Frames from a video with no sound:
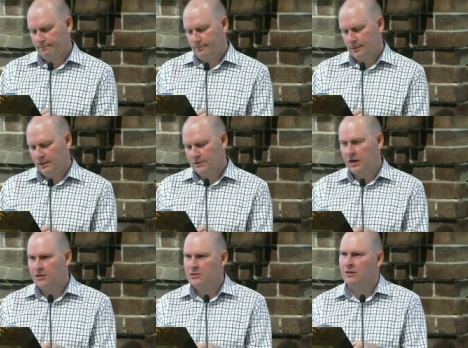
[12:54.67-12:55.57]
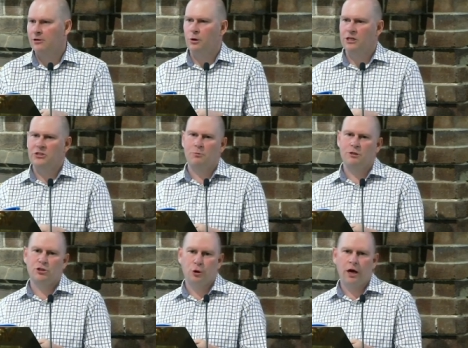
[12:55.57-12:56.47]
He's asking the question
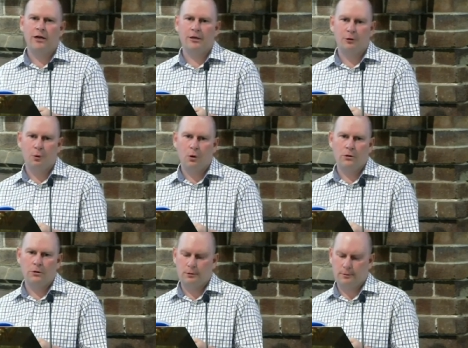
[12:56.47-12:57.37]
which train are you on?